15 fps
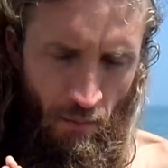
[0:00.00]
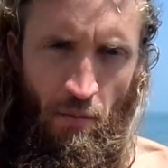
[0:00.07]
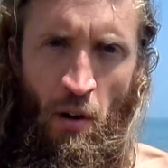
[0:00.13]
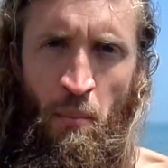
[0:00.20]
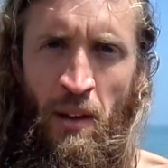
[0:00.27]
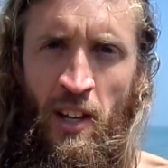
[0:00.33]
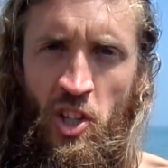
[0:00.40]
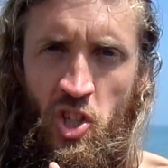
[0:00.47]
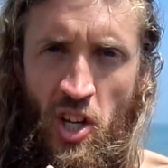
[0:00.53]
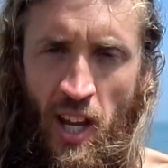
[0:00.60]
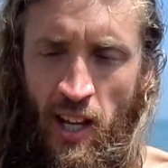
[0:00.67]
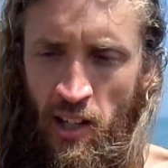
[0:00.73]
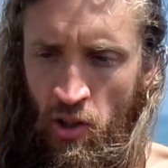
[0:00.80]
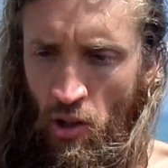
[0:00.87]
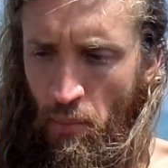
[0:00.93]
from being
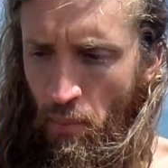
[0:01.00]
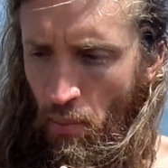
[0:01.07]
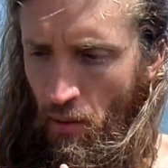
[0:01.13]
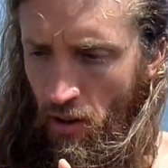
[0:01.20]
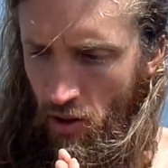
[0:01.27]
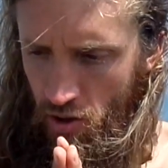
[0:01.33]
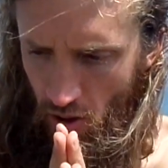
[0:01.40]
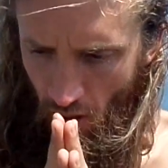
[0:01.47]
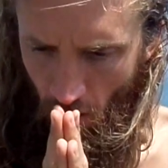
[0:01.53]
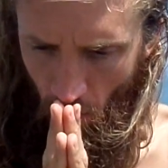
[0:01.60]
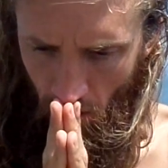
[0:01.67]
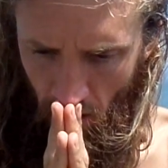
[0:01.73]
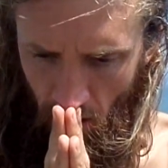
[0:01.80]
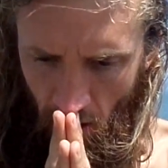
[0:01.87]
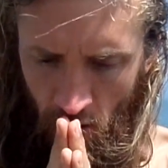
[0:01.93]
chained up.
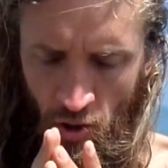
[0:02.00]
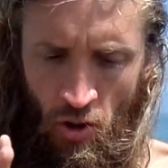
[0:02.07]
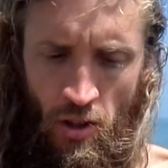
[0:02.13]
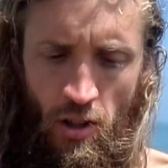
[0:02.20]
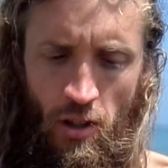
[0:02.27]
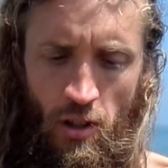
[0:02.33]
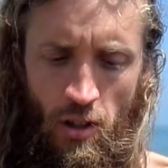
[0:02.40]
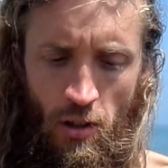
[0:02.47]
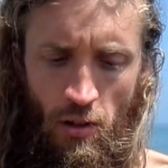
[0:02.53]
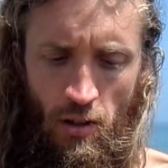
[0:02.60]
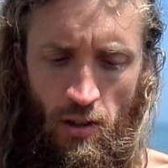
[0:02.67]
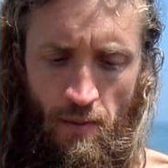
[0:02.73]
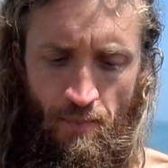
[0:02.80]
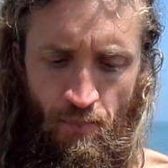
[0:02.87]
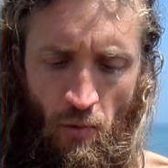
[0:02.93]
So another,
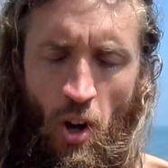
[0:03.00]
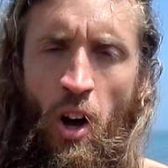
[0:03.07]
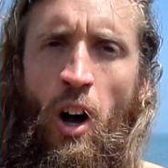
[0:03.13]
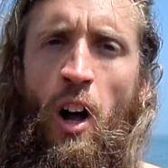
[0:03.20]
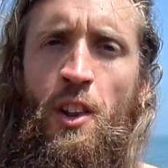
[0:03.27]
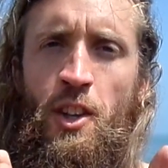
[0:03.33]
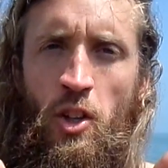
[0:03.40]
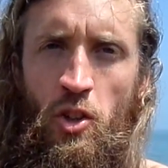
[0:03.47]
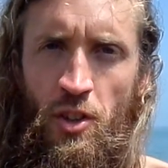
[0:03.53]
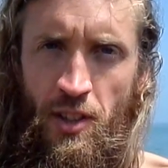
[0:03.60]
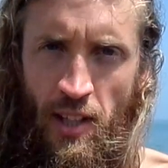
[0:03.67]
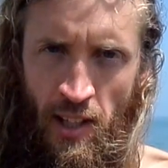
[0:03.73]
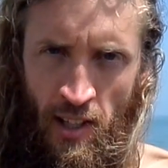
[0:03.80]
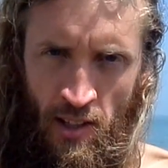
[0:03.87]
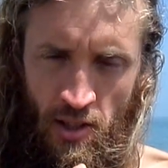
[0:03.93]
all the good
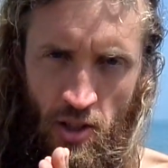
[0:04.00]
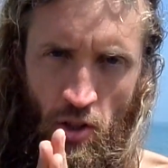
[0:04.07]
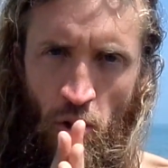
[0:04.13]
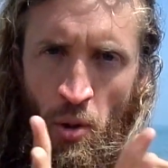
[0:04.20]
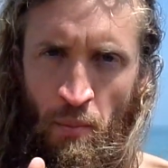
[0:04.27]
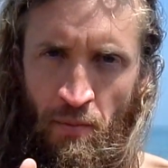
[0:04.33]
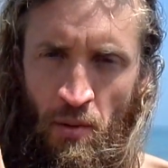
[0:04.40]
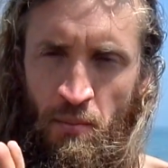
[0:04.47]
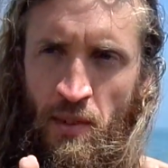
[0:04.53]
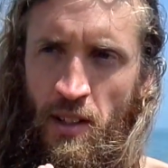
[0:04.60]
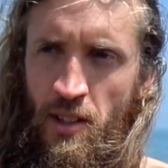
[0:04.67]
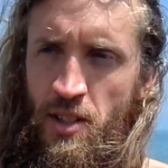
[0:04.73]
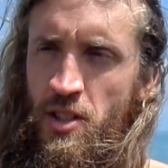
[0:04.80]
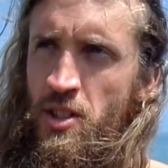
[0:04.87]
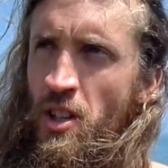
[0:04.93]
things come from
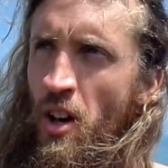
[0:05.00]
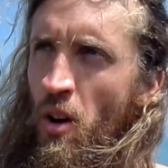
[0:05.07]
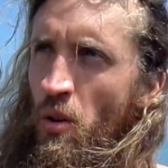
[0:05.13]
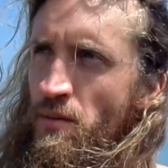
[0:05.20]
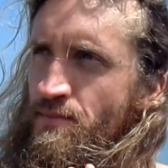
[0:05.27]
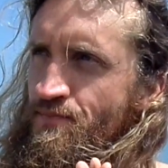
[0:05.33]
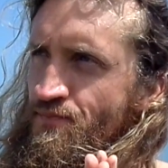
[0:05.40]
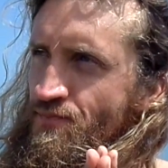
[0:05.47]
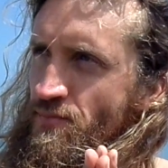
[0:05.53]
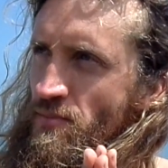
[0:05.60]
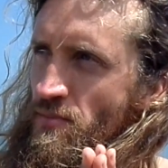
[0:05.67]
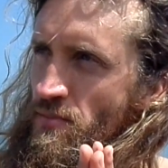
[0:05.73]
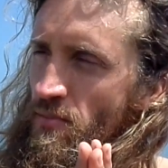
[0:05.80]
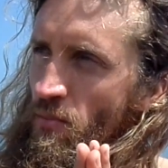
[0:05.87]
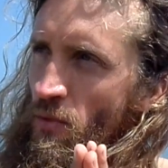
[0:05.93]
this. So
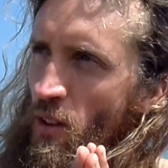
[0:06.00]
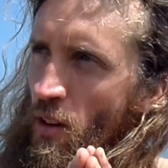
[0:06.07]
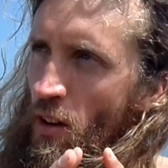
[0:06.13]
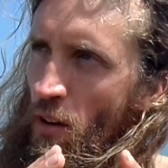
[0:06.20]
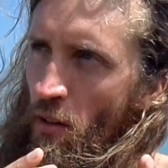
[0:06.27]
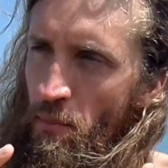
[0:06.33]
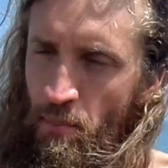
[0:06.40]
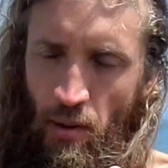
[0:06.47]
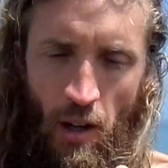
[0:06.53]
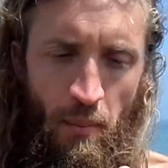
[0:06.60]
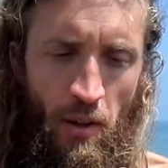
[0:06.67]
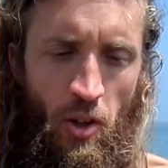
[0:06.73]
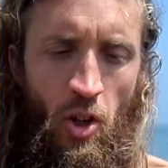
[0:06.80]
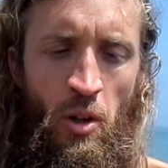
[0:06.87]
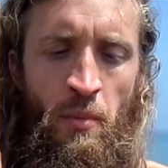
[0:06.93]
by
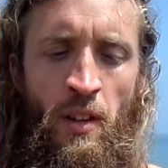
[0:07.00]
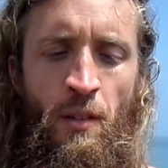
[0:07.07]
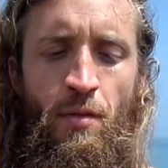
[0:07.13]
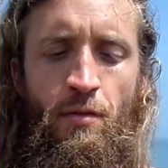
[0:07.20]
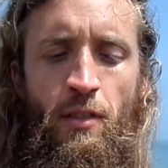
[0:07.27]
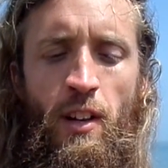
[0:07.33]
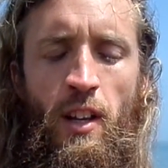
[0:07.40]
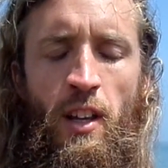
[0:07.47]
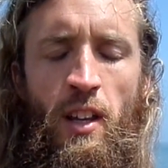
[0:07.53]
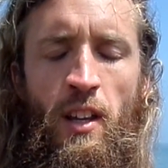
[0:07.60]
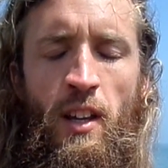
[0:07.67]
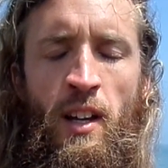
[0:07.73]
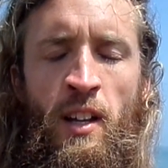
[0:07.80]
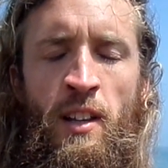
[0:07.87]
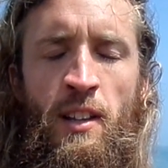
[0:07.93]
becoming
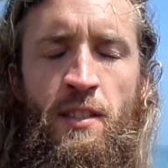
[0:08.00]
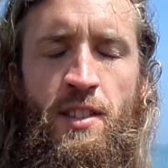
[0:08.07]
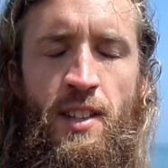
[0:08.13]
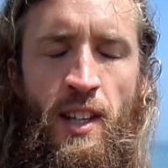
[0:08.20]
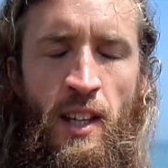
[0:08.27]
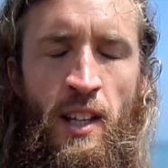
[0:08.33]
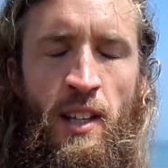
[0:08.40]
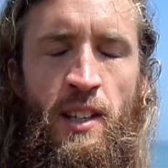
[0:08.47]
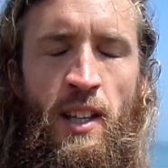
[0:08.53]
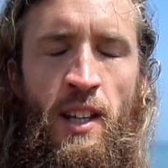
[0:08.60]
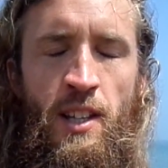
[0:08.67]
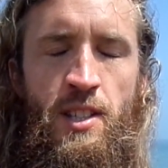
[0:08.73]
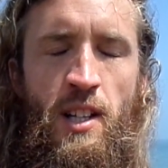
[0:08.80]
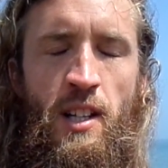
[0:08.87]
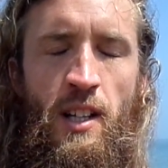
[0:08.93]
free and seeing
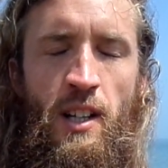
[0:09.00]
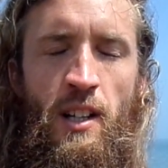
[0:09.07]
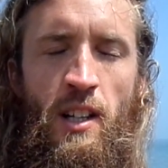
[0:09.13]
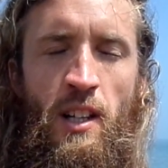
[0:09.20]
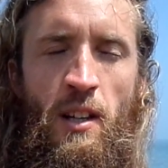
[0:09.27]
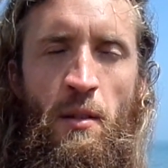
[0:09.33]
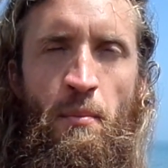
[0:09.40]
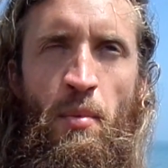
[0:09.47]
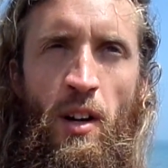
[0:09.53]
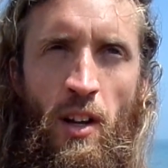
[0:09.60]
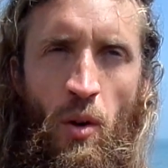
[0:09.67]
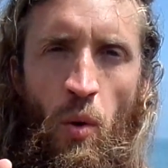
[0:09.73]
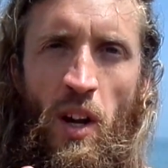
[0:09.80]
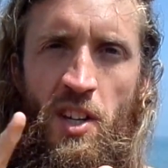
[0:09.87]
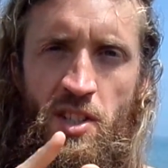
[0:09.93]
things clearly, by
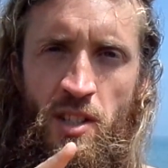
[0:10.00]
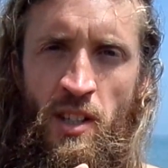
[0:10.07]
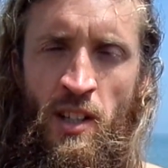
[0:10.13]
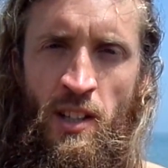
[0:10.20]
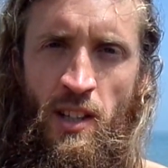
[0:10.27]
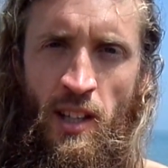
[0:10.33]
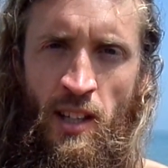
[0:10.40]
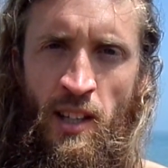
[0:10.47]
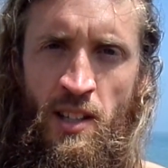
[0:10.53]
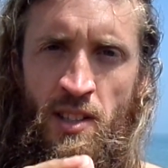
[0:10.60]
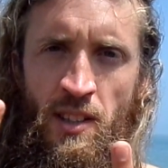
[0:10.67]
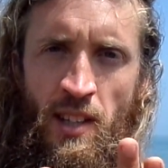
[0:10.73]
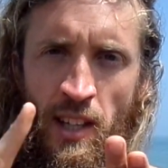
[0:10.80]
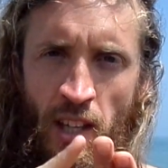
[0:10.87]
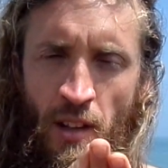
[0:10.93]
questioning things
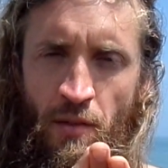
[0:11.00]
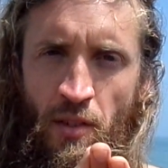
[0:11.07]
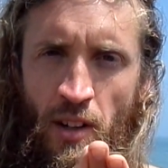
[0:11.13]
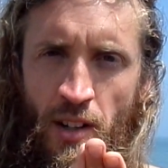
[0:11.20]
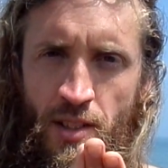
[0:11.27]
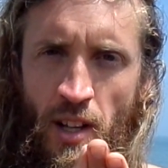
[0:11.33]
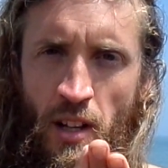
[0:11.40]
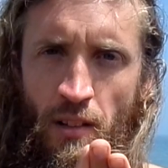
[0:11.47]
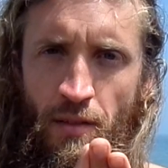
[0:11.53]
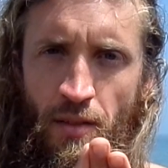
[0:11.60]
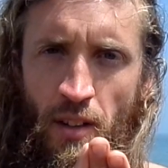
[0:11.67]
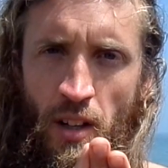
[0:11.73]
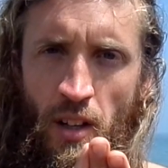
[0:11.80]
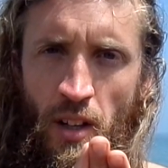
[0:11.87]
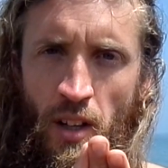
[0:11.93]
and thinking for
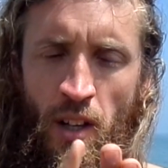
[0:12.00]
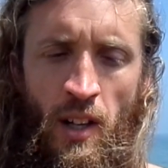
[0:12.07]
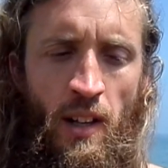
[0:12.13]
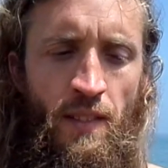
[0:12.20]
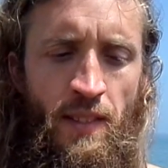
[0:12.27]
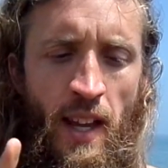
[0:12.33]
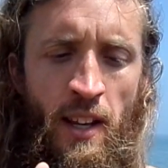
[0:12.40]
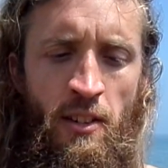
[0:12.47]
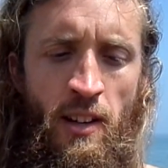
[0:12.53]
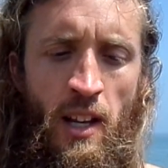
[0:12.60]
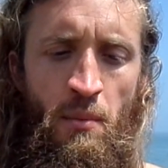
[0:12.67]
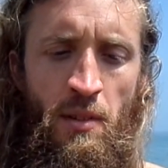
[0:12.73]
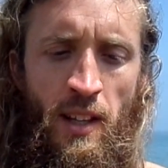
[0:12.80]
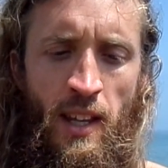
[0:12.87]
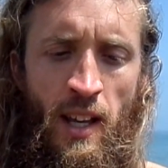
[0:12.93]
yourself, then you're
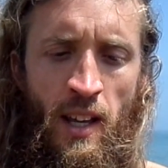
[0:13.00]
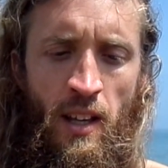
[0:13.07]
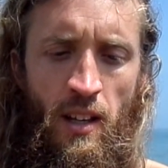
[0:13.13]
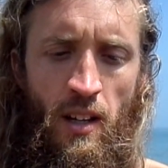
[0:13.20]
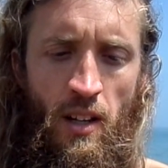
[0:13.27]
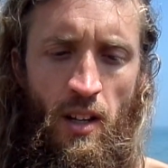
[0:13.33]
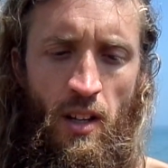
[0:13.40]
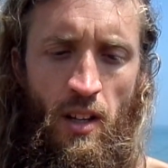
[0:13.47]
able to get